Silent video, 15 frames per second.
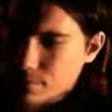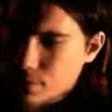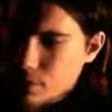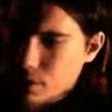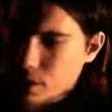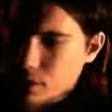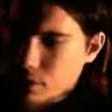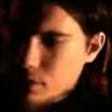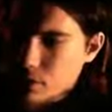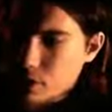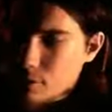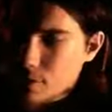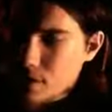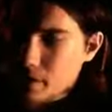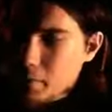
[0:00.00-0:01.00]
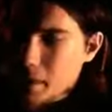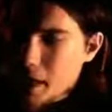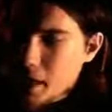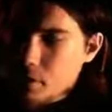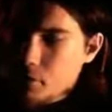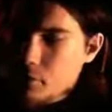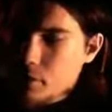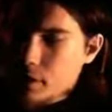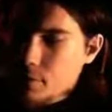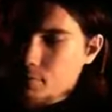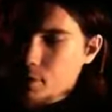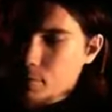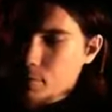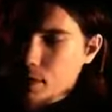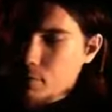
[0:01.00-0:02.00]
You know, it's almost a minority of
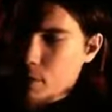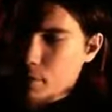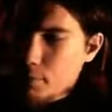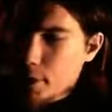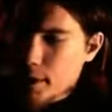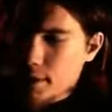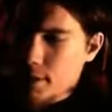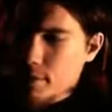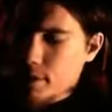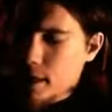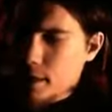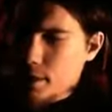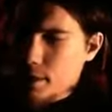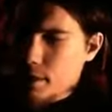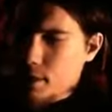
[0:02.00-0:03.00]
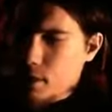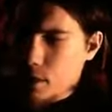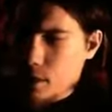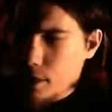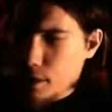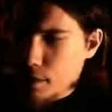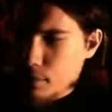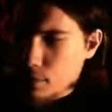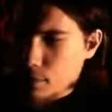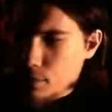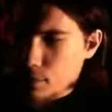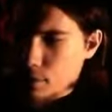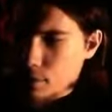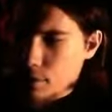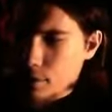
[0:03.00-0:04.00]
people that want to bust their ass that hard
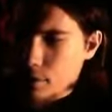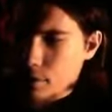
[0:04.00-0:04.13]
anymore.